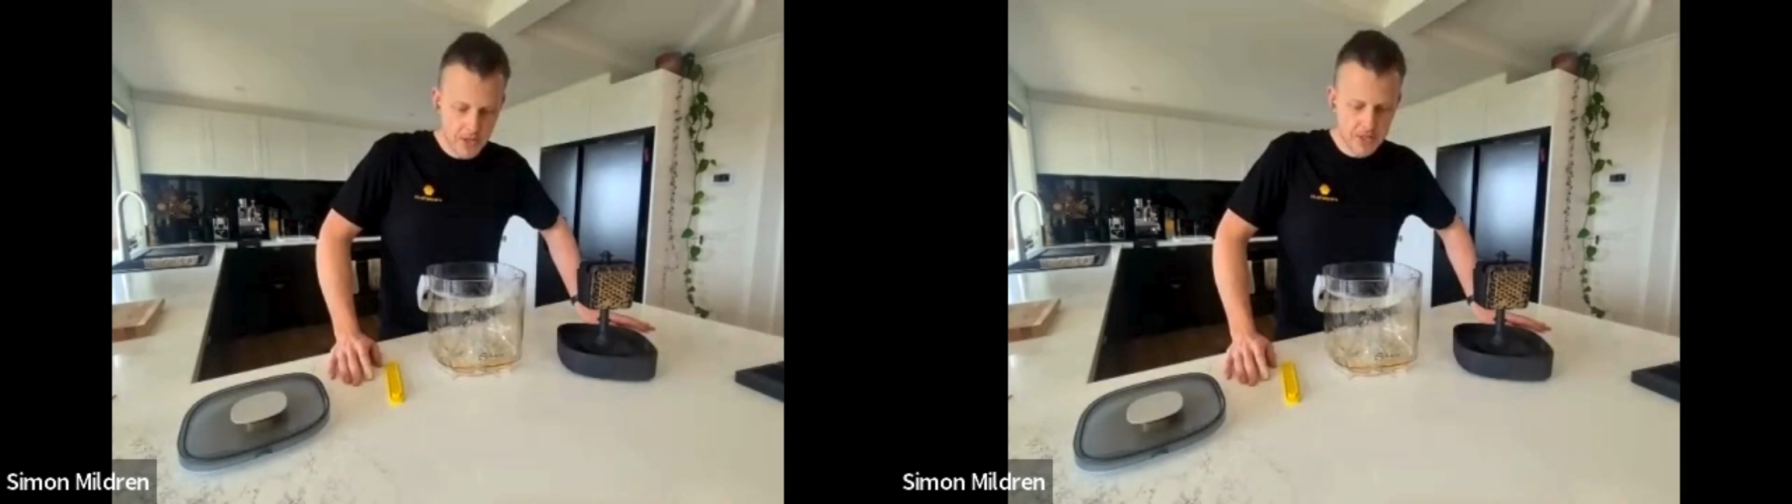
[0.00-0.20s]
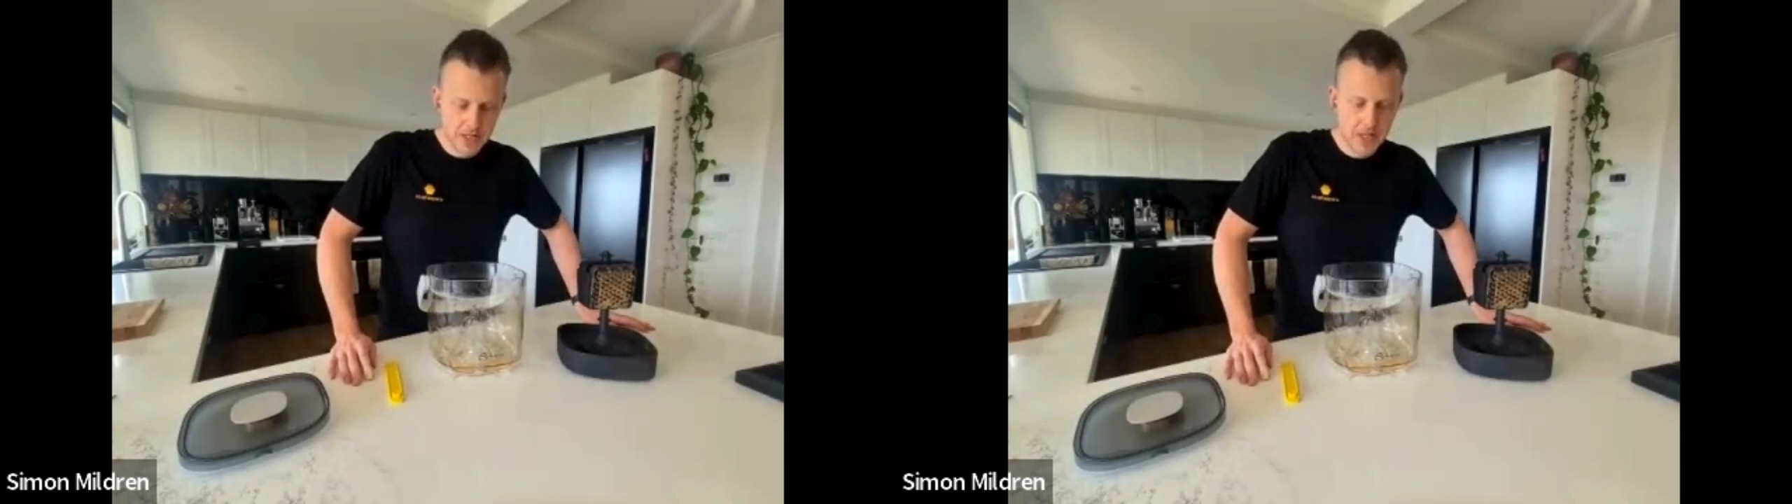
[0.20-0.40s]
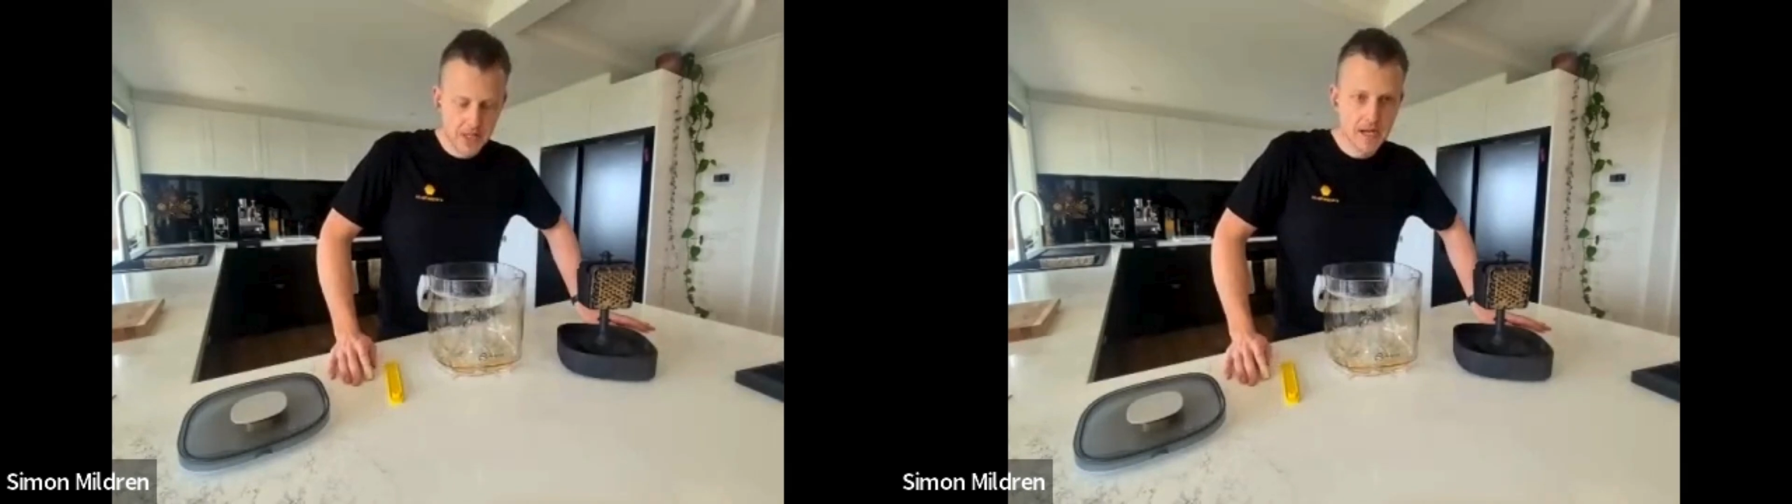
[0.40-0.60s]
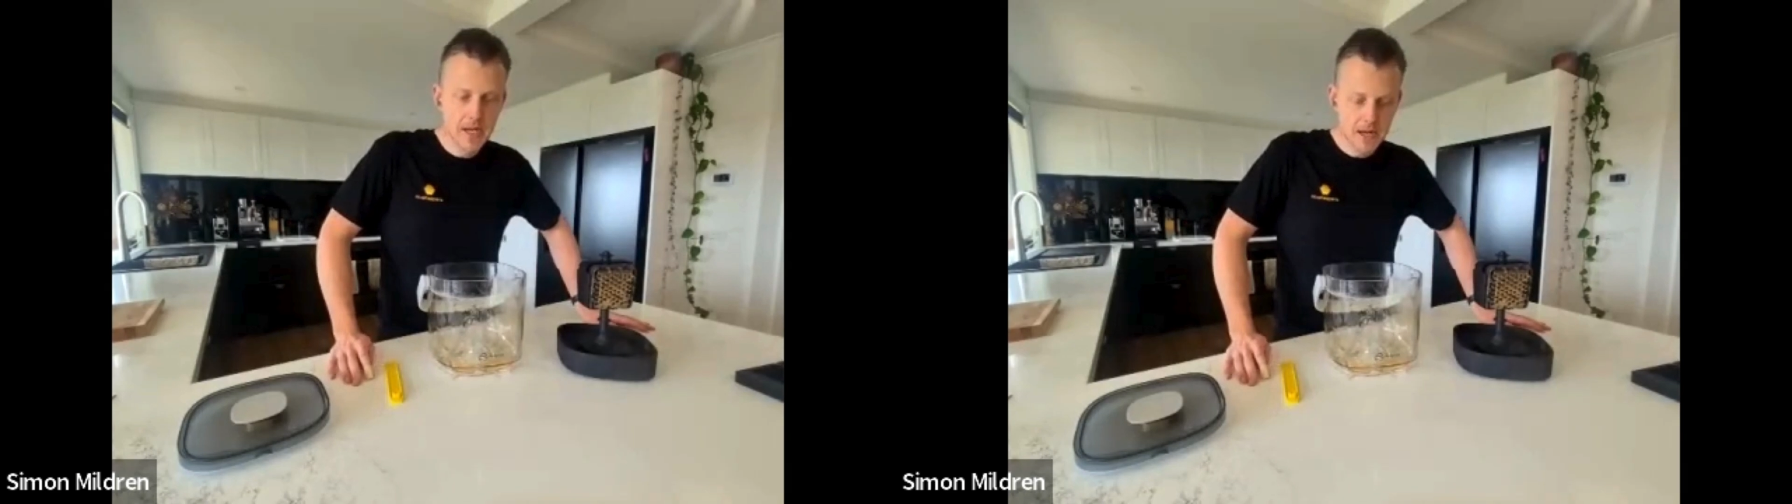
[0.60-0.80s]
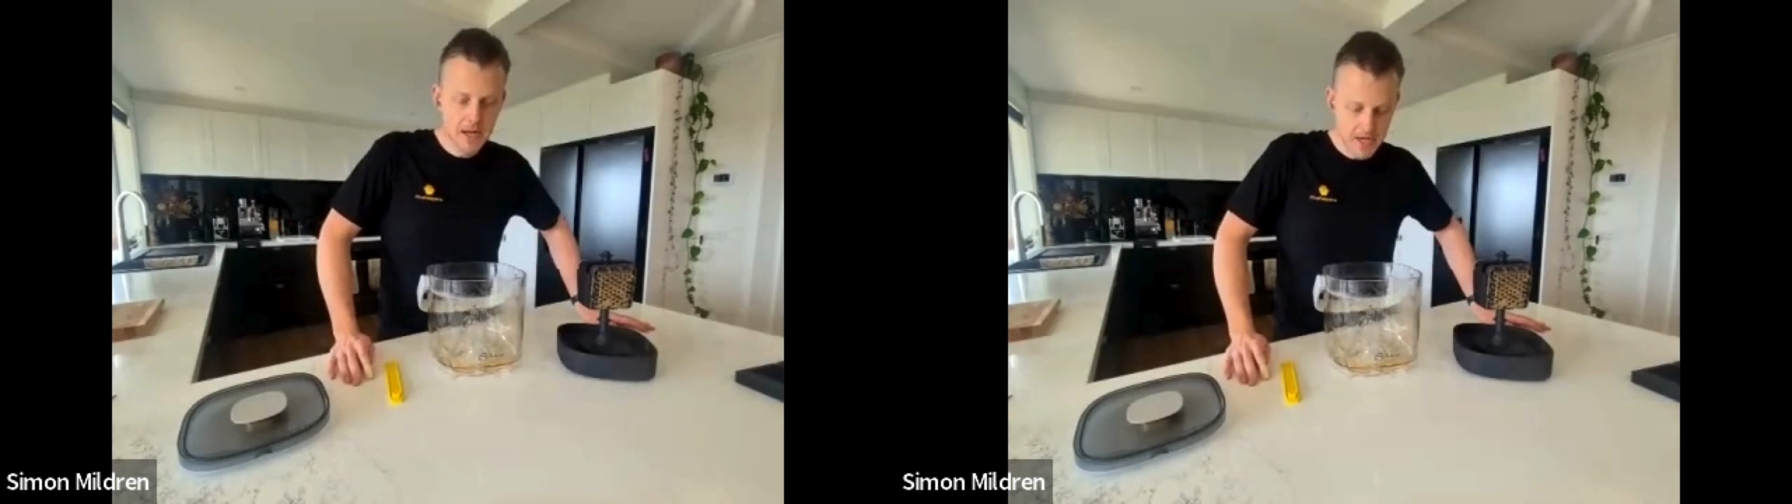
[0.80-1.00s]
It's
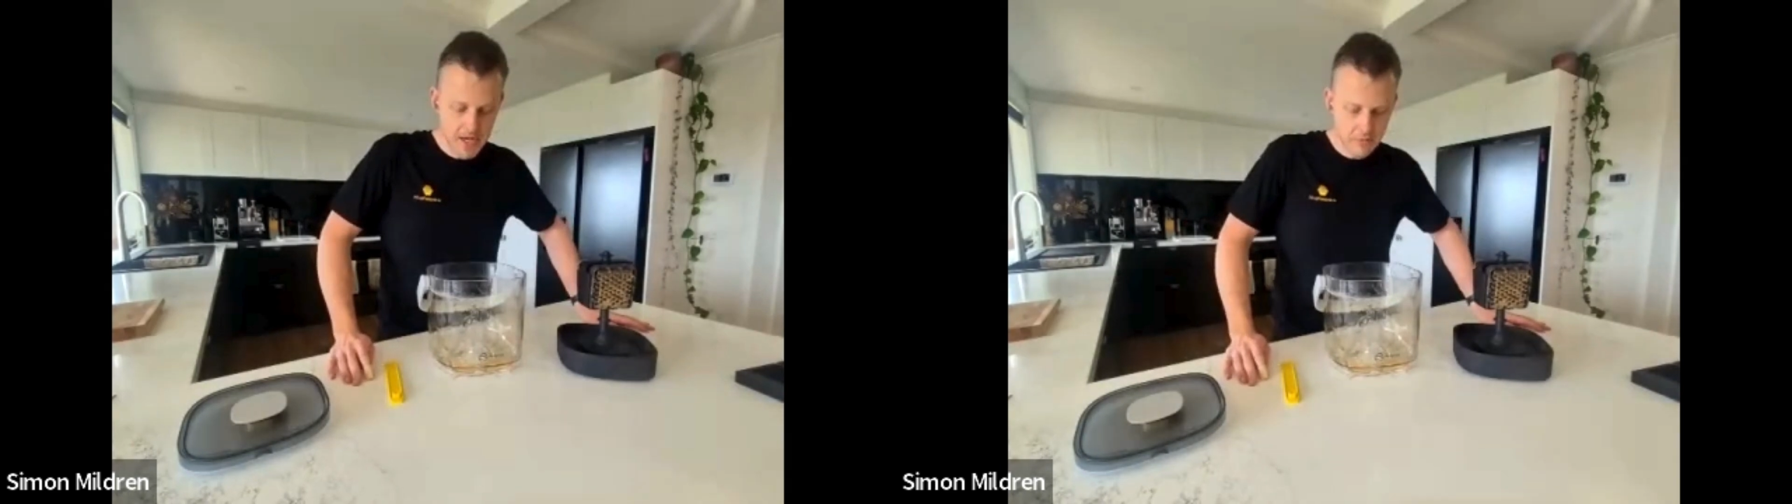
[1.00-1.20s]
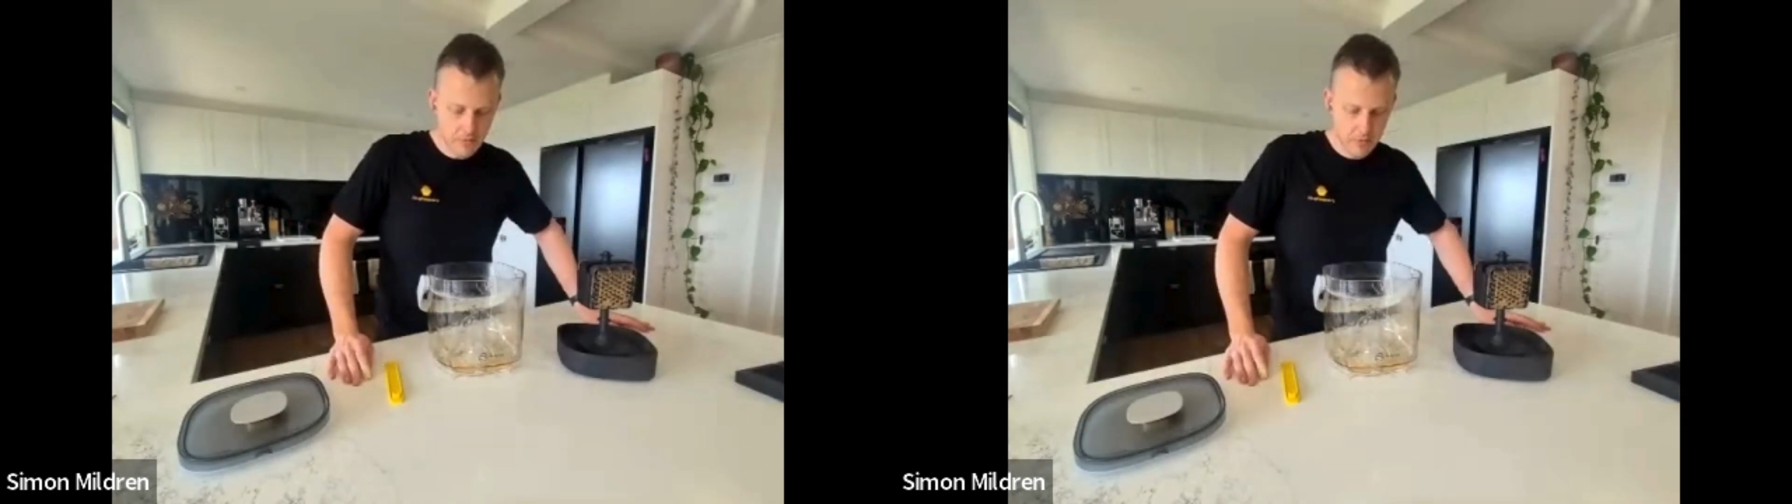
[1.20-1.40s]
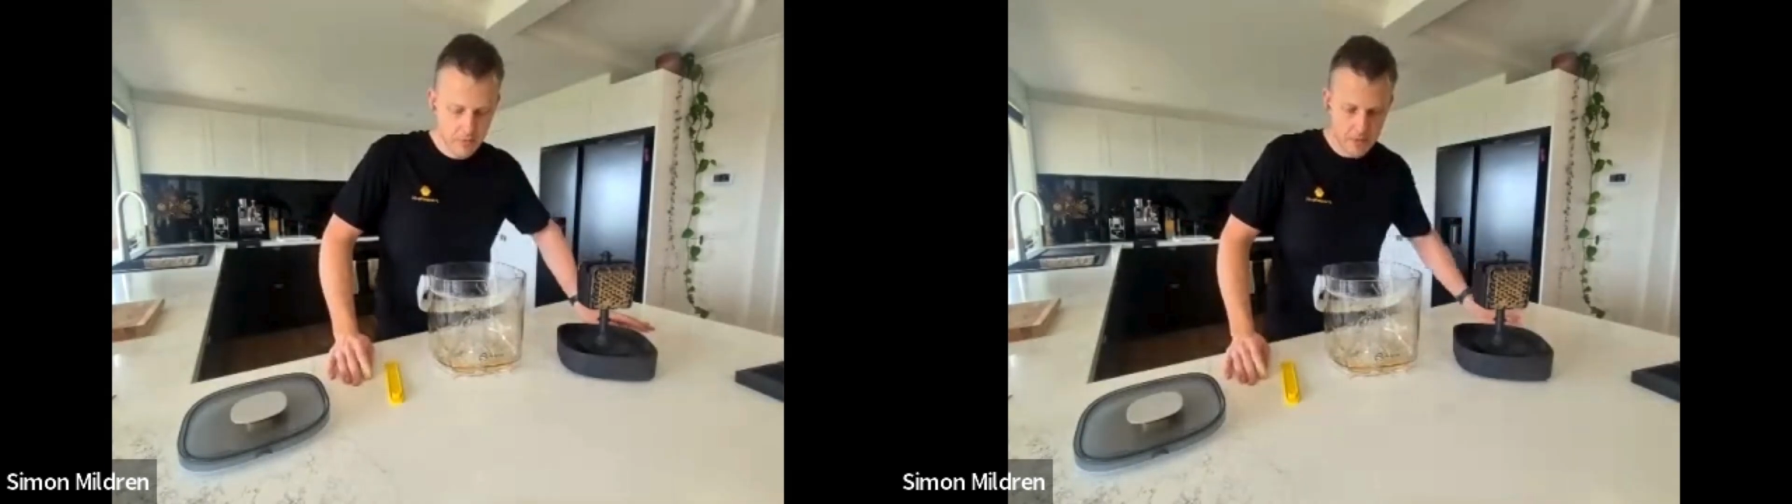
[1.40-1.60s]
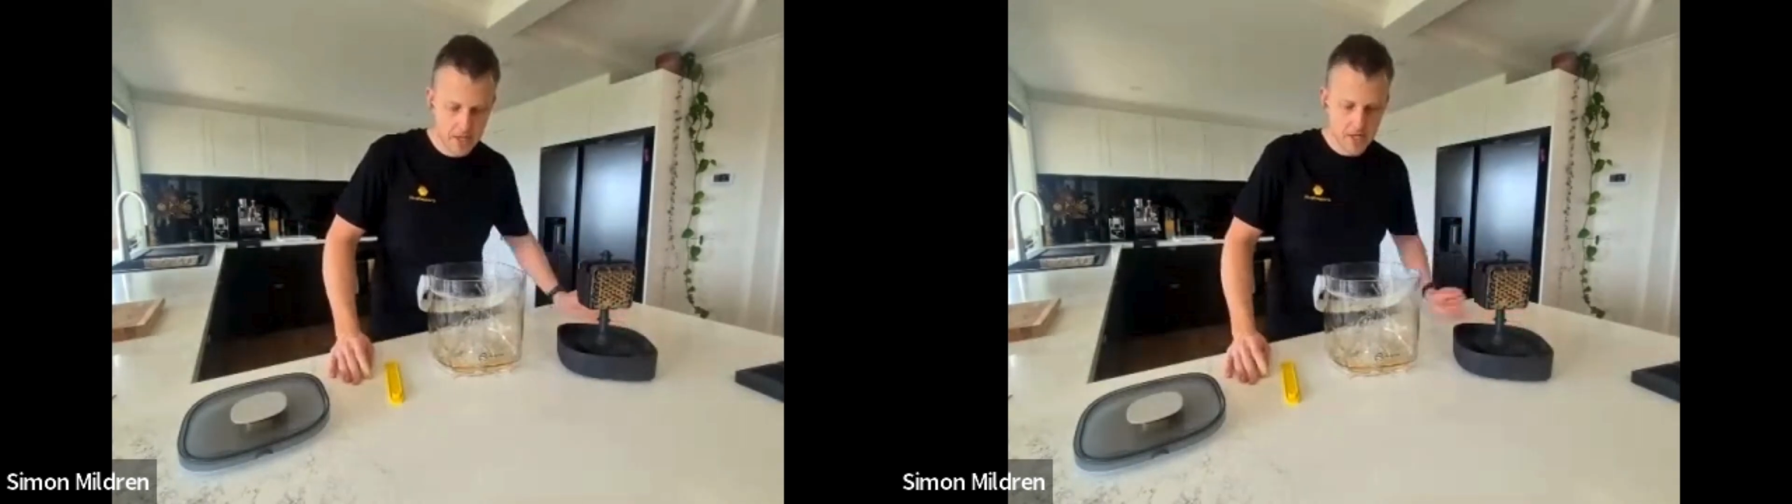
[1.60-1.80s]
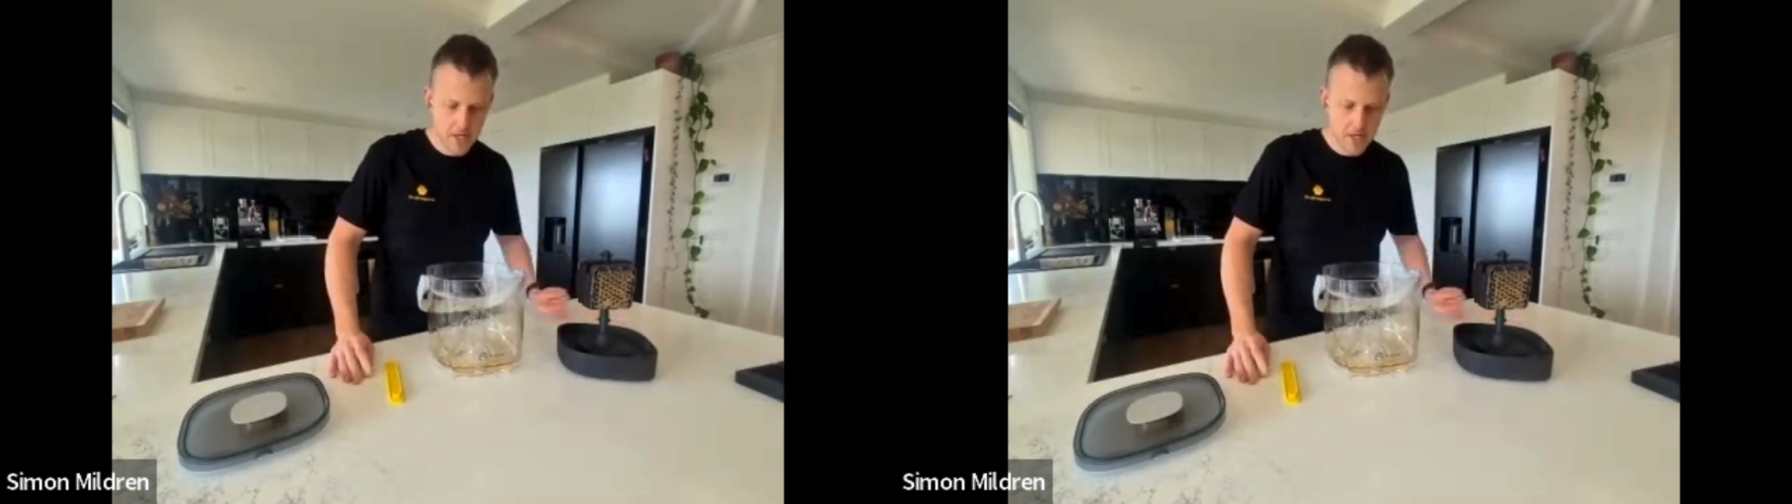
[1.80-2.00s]
clean honey from the
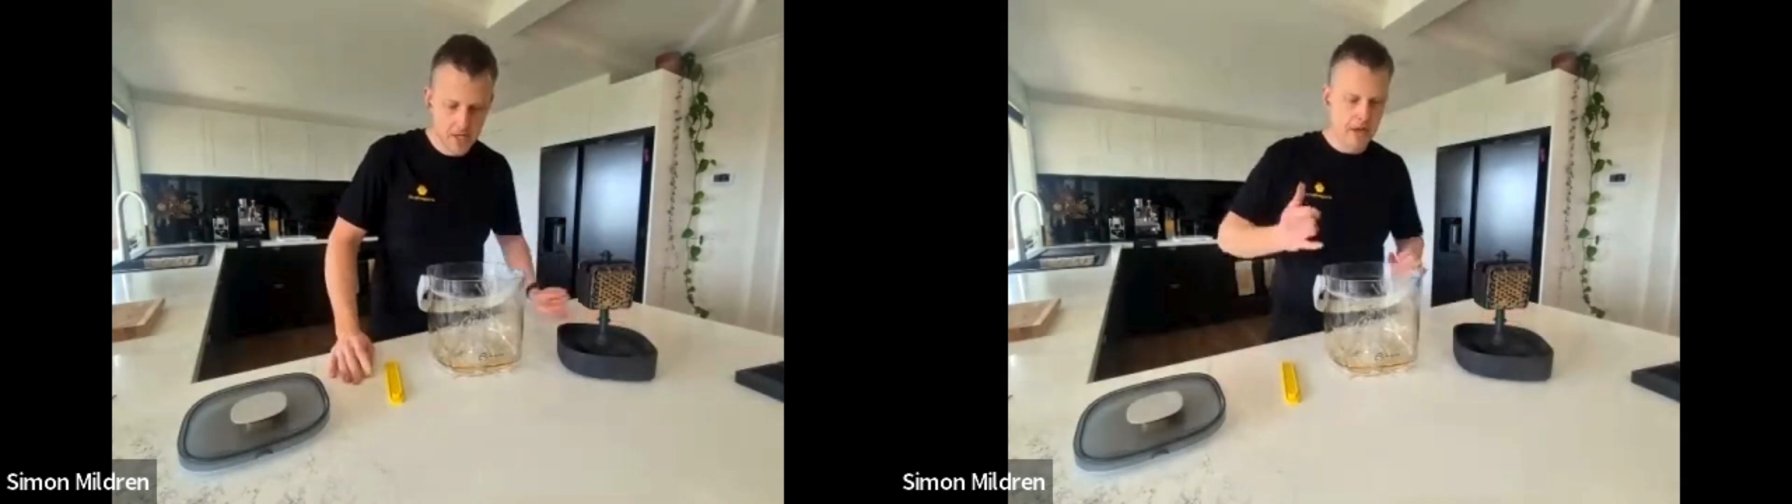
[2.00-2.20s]
beginning.